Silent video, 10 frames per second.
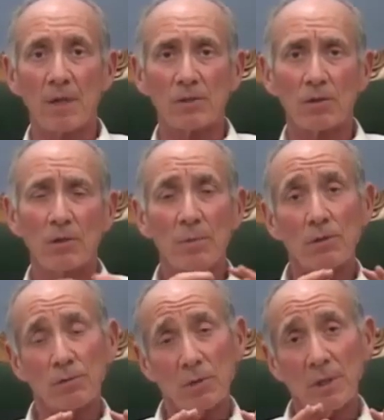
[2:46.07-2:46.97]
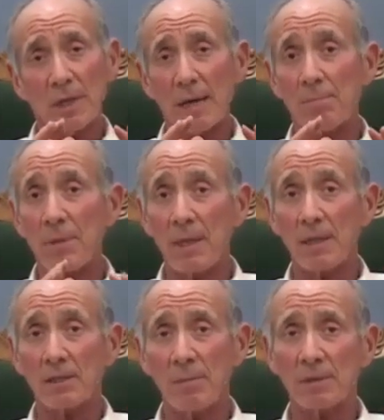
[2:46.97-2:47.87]
So to be truly at
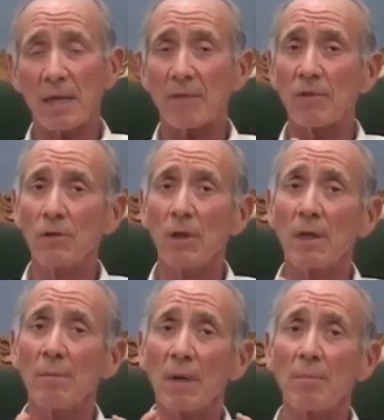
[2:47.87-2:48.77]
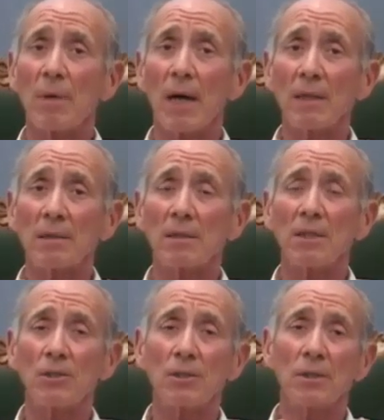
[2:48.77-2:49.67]
peace means I have to look at my mind's
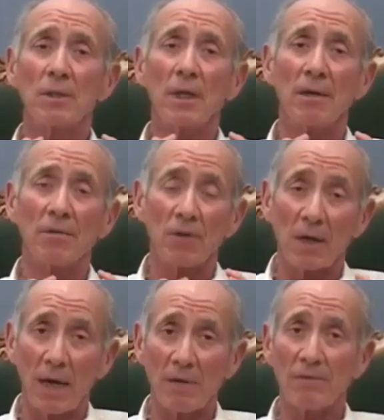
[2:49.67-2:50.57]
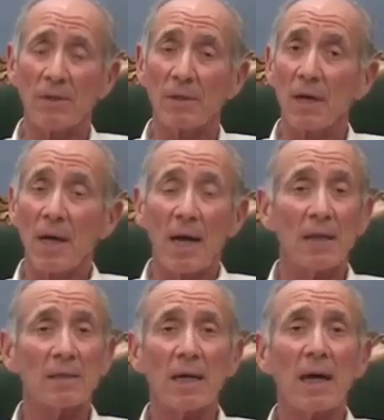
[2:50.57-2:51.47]
decision for conflict
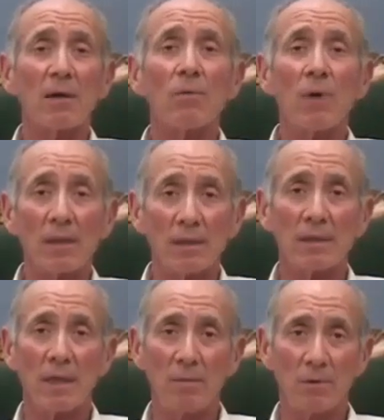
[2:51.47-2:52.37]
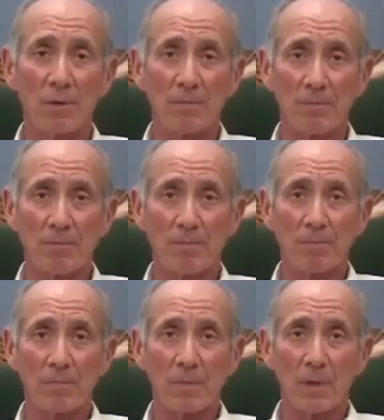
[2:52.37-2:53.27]
and say, I don't want this anymore.
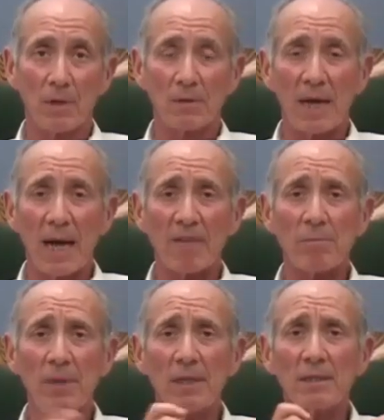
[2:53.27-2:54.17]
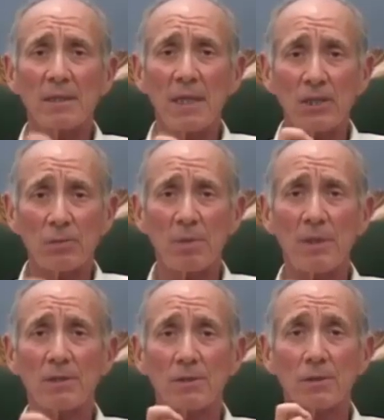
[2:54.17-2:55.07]
To have peace, teach
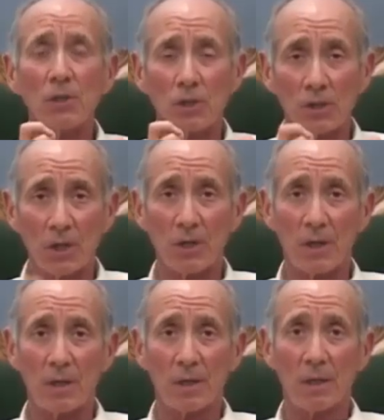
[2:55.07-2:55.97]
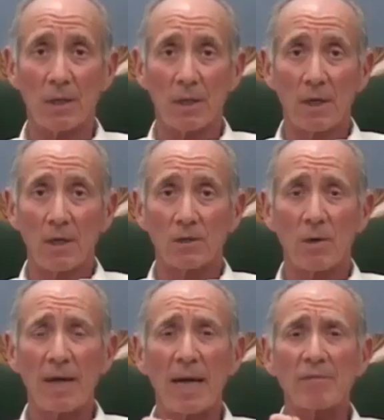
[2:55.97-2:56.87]
peace, to learn it.
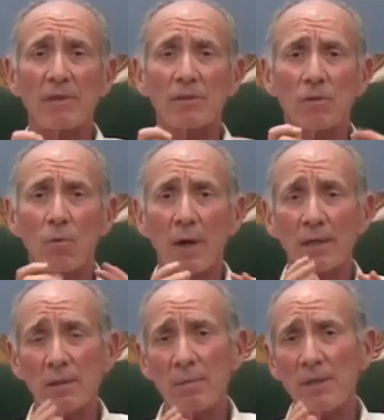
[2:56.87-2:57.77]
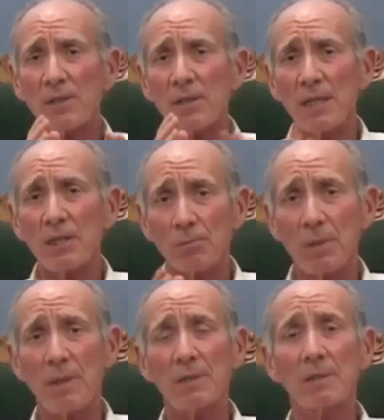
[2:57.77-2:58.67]
So what does it mean to teach
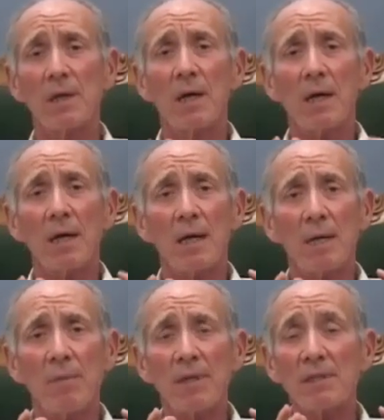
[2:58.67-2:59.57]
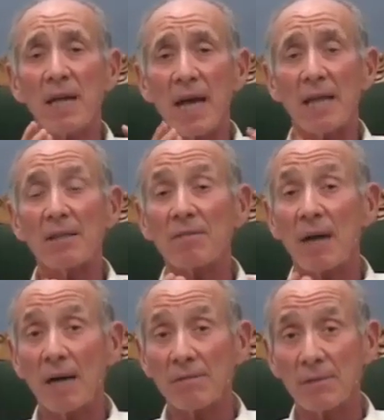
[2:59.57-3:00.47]
peace? It means the end of
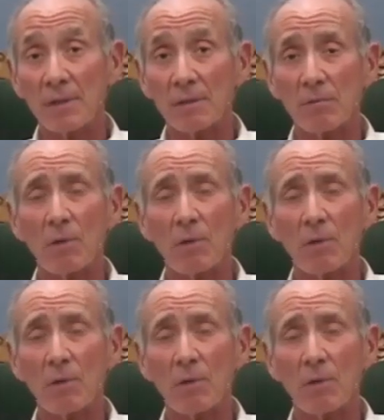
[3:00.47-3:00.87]
conflict.